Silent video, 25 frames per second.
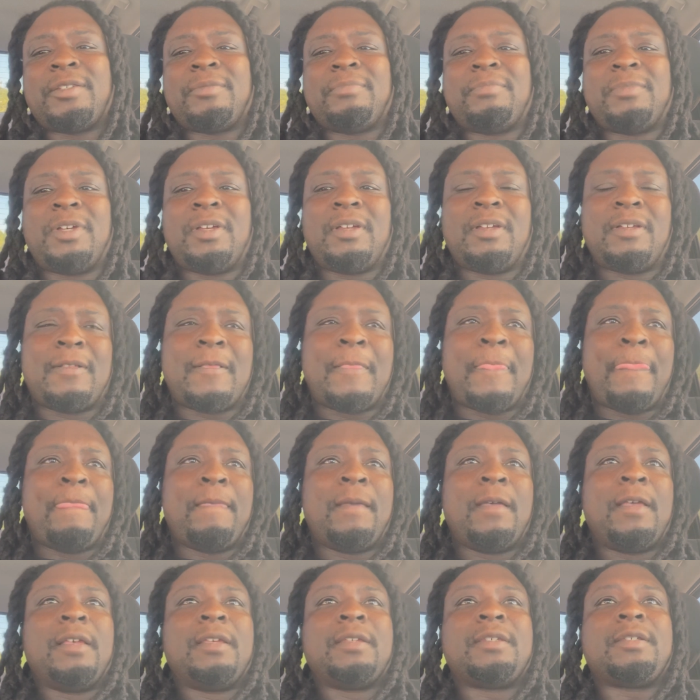a month.
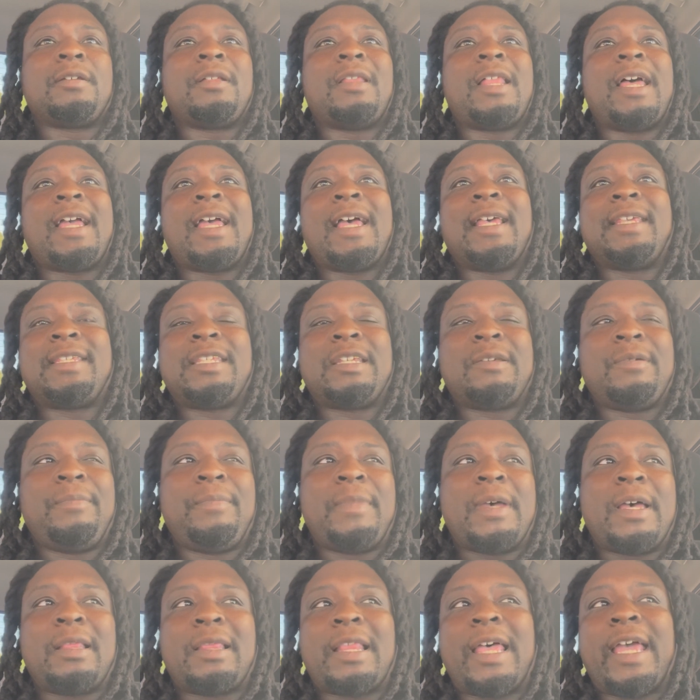So like I said, we
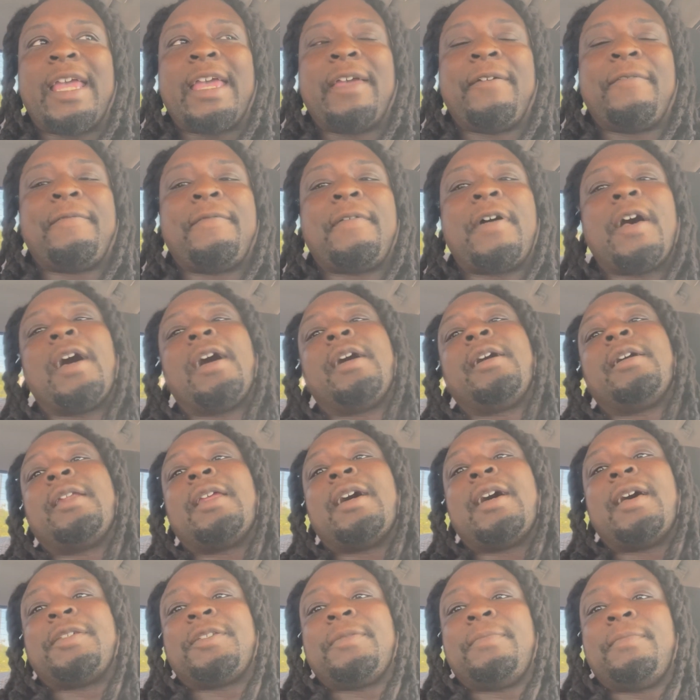about like at
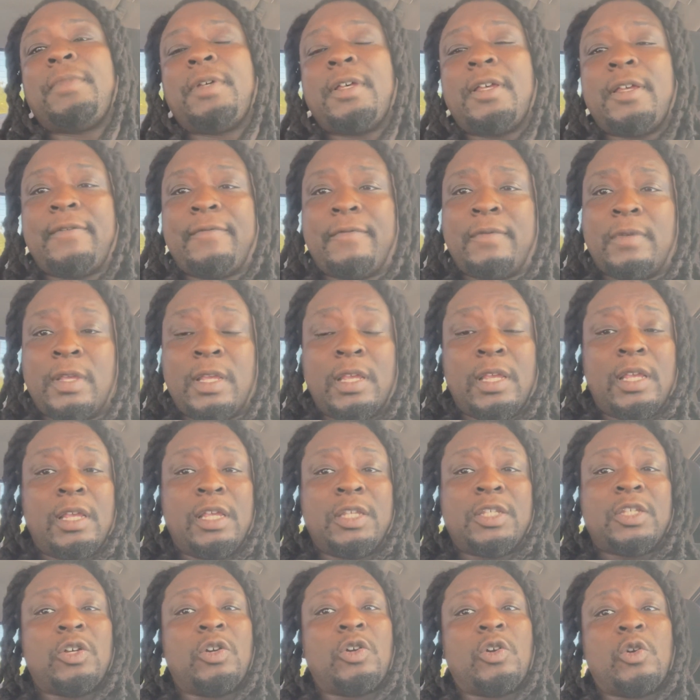$500 a month.
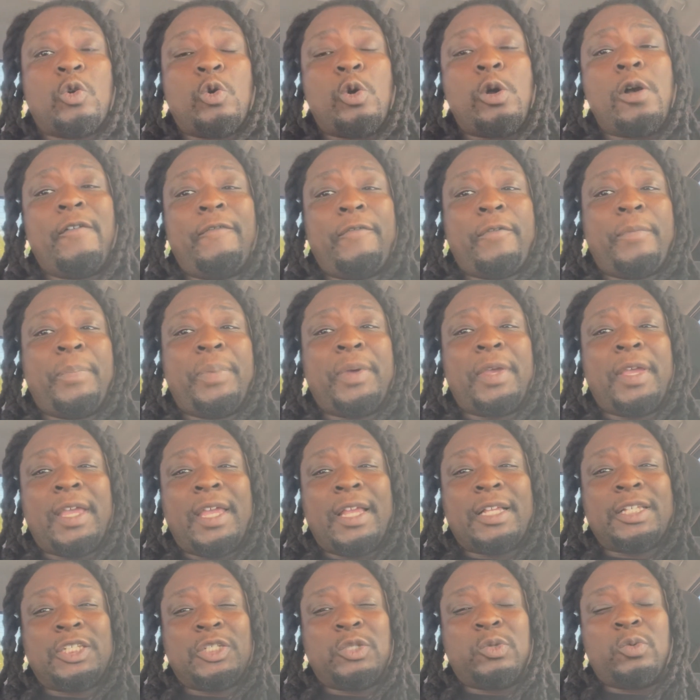So going from
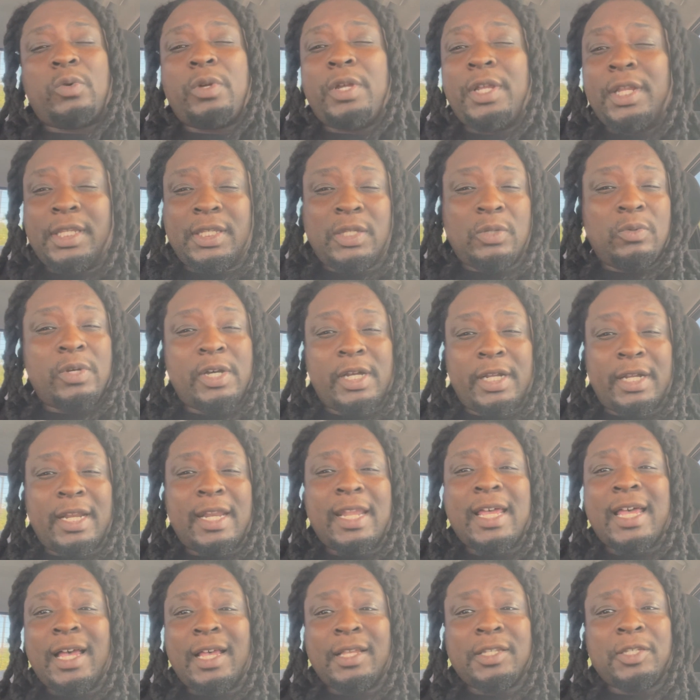paying
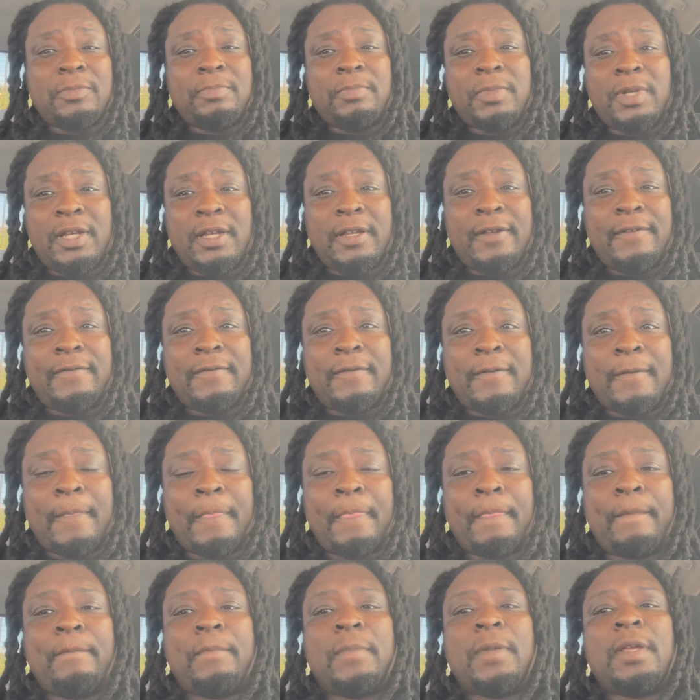$2,200 a month
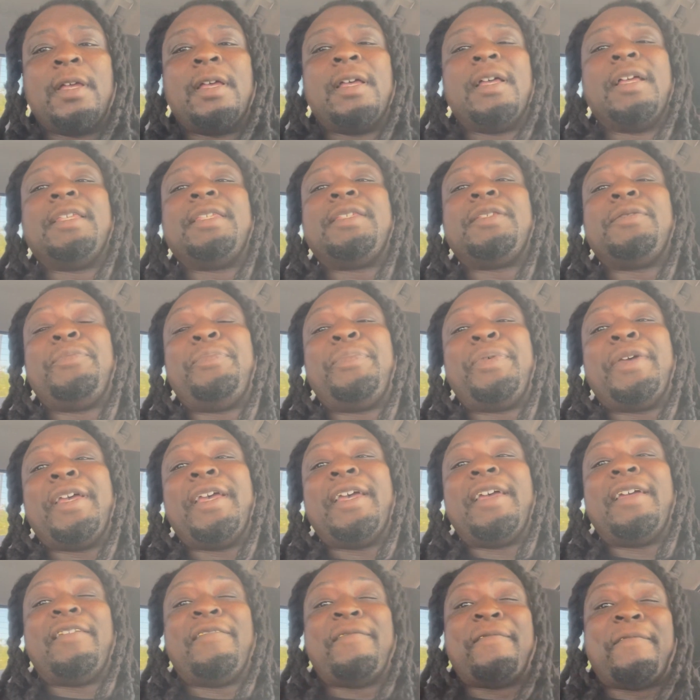to
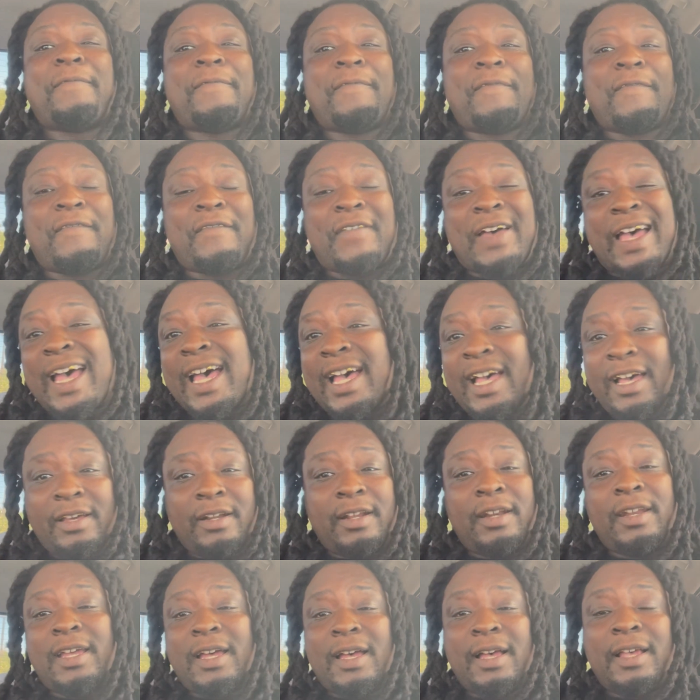paying
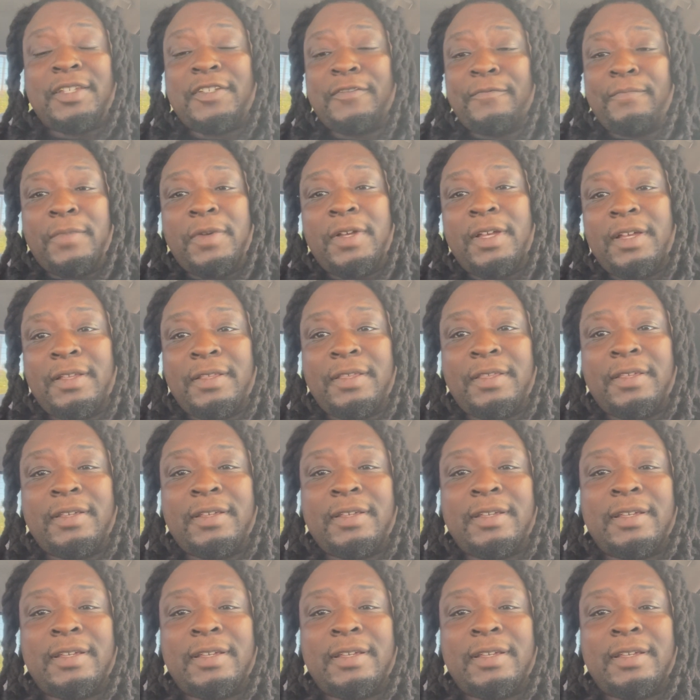$500 a month,